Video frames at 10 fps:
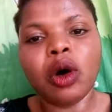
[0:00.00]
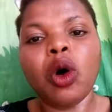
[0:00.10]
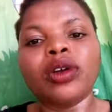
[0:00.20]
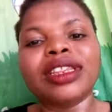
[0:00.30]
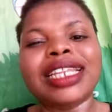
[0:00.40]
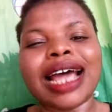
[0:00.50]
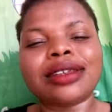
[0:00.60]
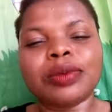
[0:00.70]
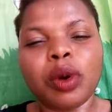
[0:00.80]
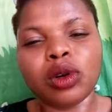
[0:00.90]
on
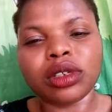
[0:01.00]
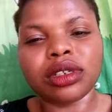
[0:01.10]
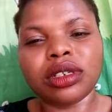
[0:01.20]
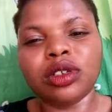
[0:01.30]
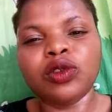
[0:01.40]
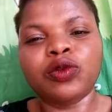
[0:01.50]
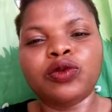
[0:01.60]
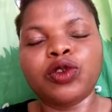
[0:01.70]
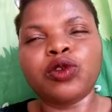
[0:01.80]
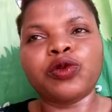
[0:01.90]
that spot you've
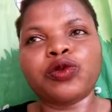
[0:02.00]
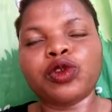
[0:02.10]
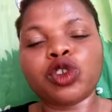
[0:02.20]
you've